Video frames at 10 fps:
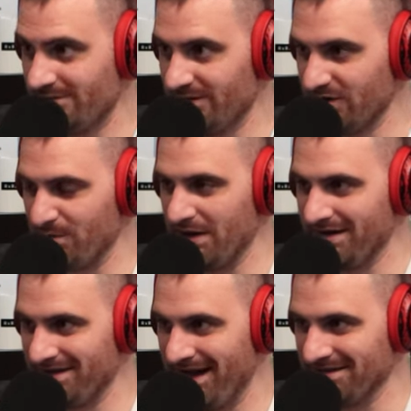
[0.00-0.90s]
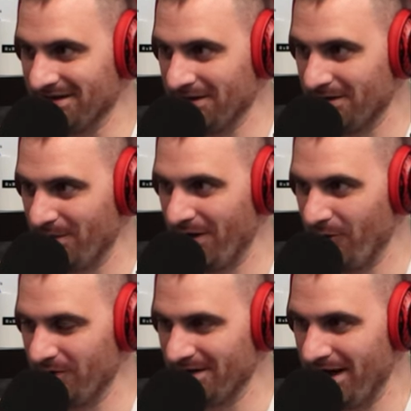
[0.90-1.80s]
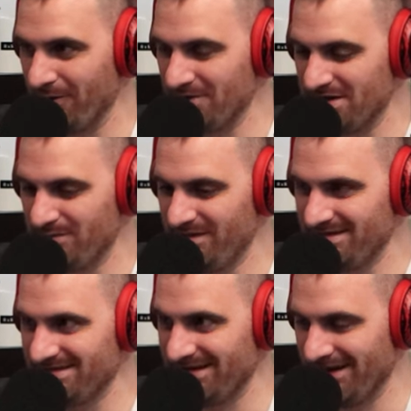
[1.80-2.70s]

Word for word: despite us asking about over-the-counter supplements,